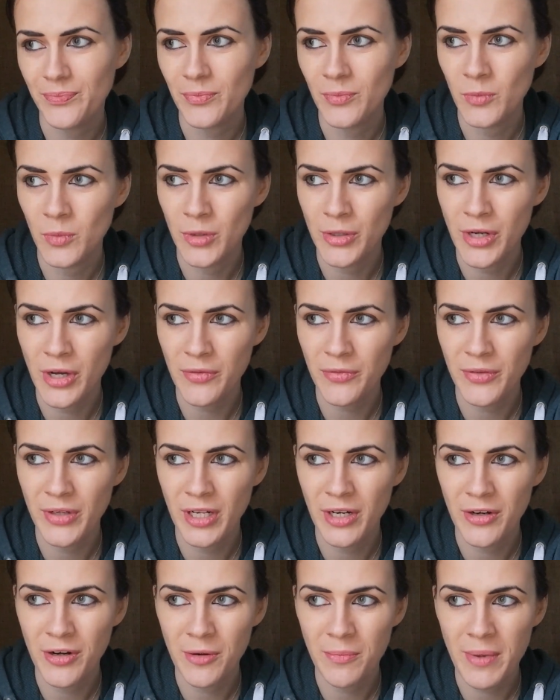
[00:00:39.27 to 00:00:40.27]
we're not
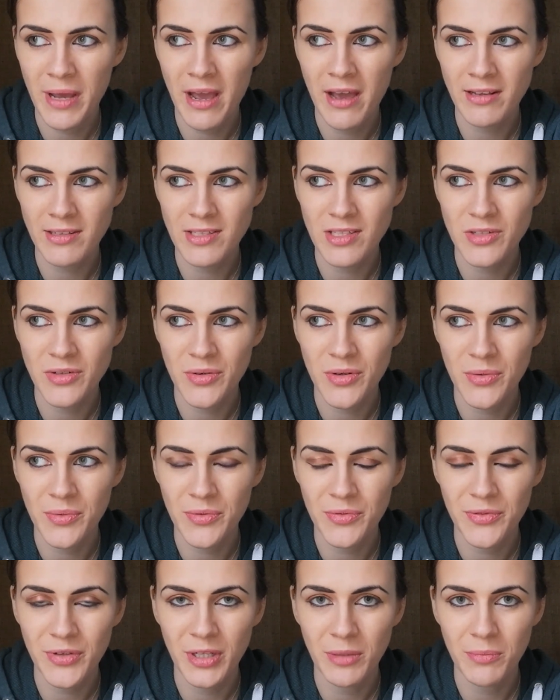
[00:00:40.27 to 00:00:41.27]
feeling our best or we're
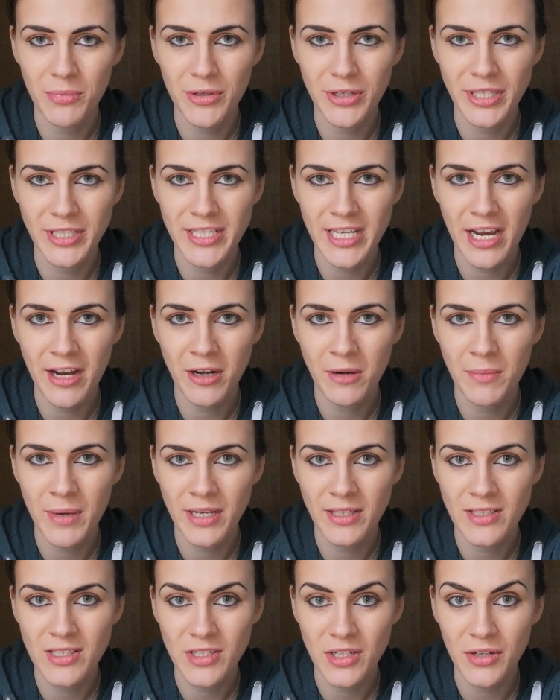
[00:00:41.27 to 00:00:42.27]
feeling pretty down
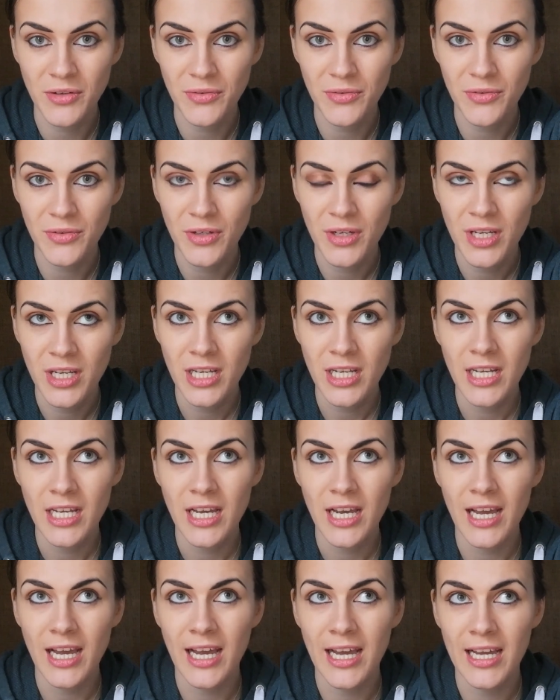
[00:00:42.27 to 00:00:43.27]
about stuff.
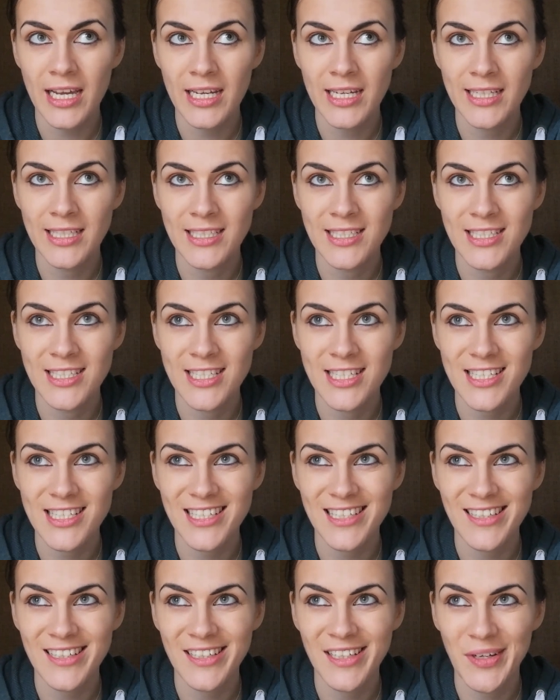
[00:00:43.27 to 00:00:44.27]
And
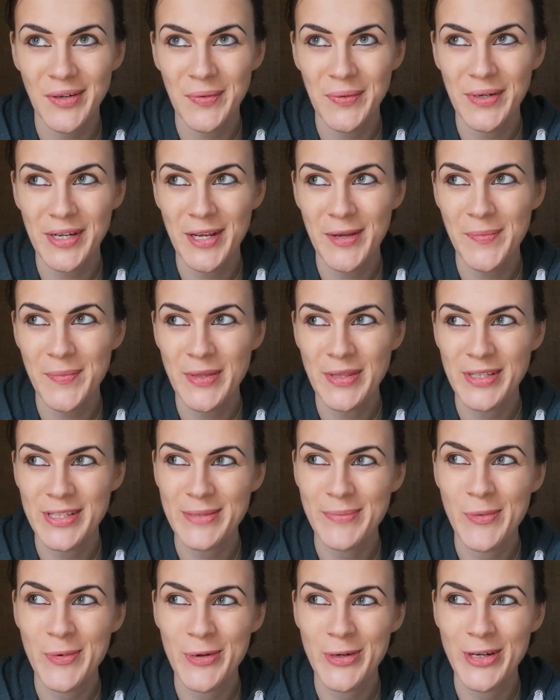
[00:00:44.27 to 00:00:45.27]
it hit me
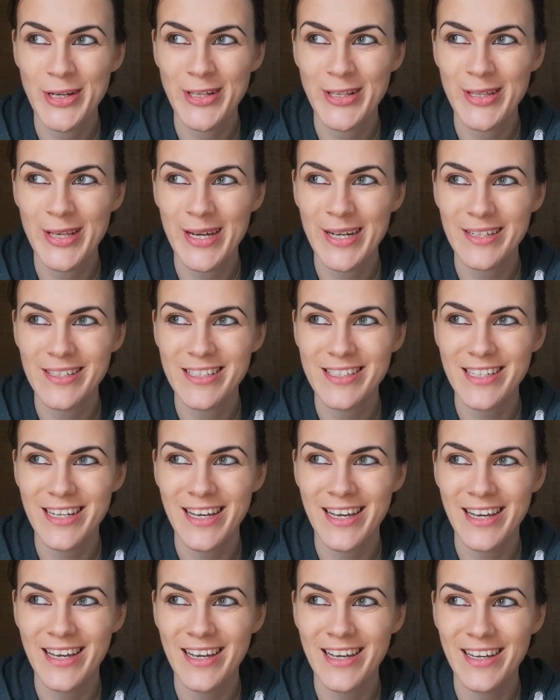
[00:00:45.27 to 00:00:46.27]
this morning that
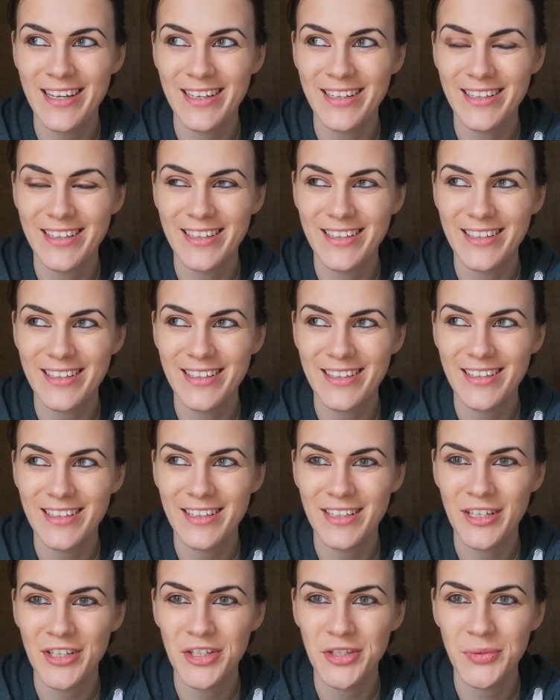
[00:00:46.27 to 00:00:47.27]

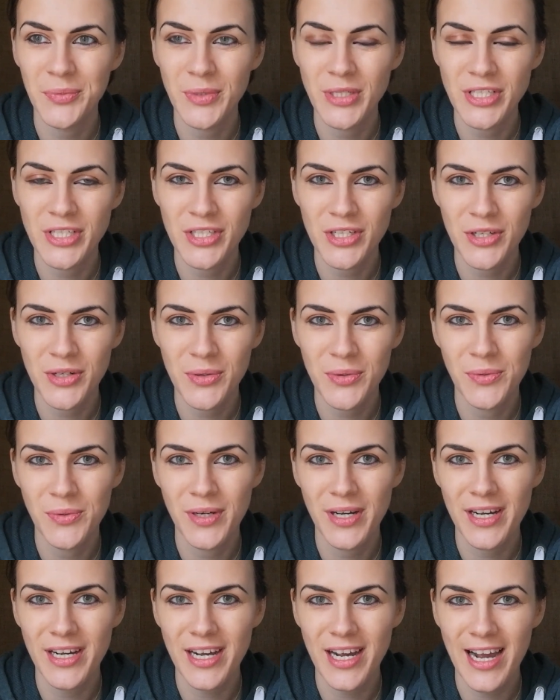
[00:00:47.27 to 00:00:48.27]
we do
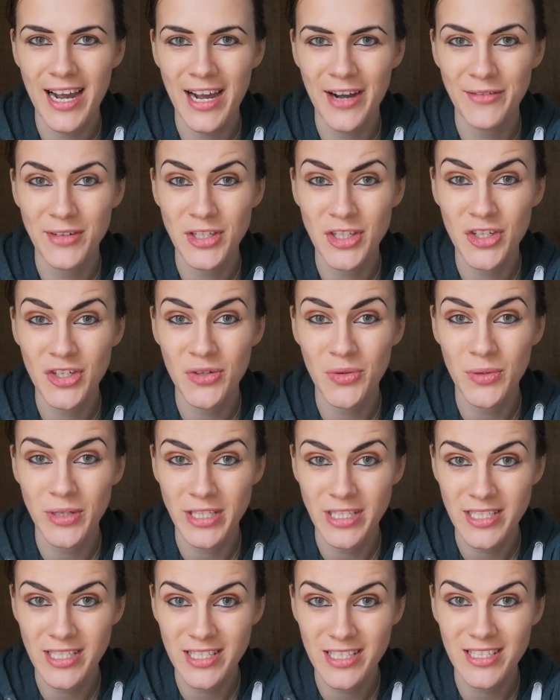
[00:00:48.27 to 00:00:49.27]
have a
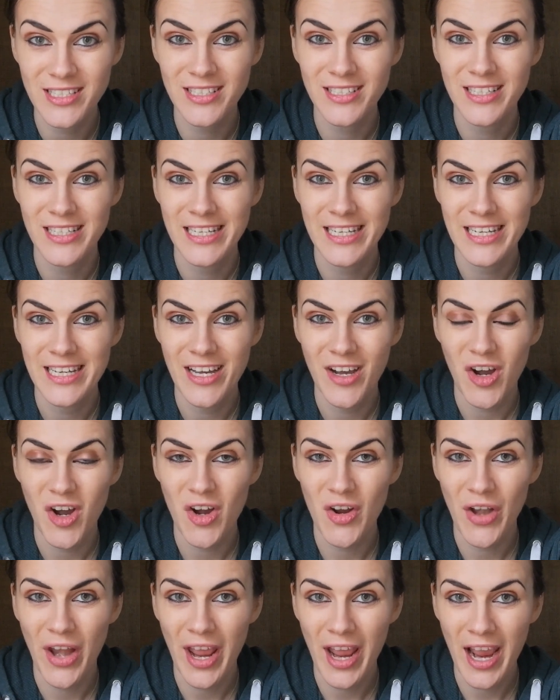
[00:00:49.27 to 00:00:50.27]
choice
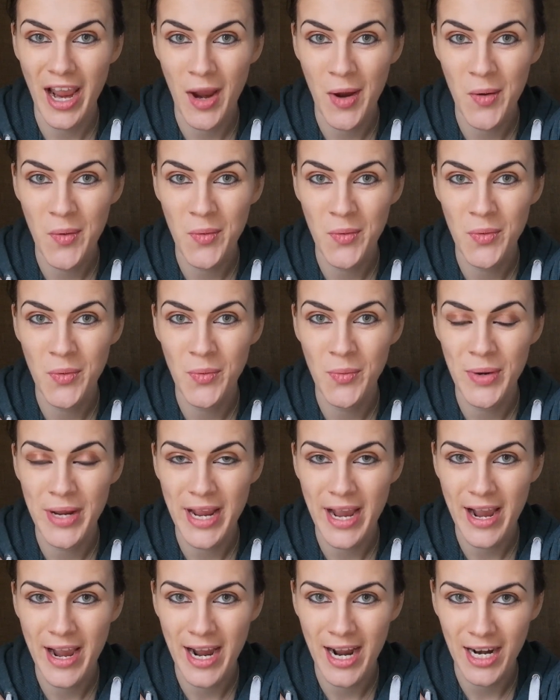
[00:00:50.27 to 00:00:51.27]
on how we
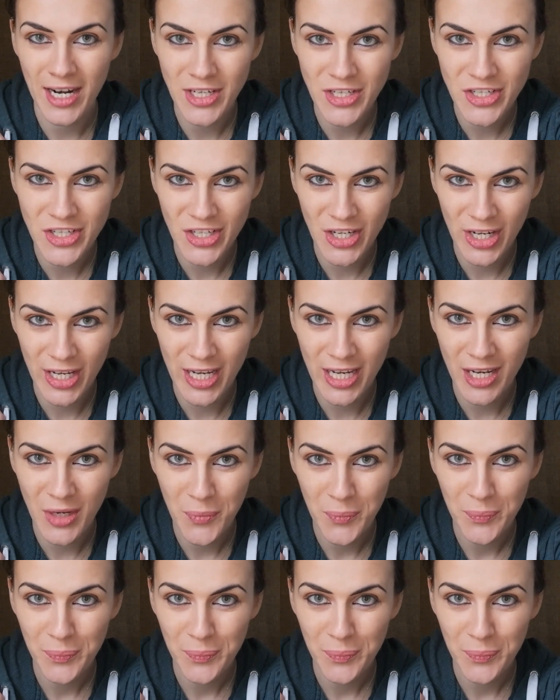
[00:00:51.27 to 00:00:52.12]
actually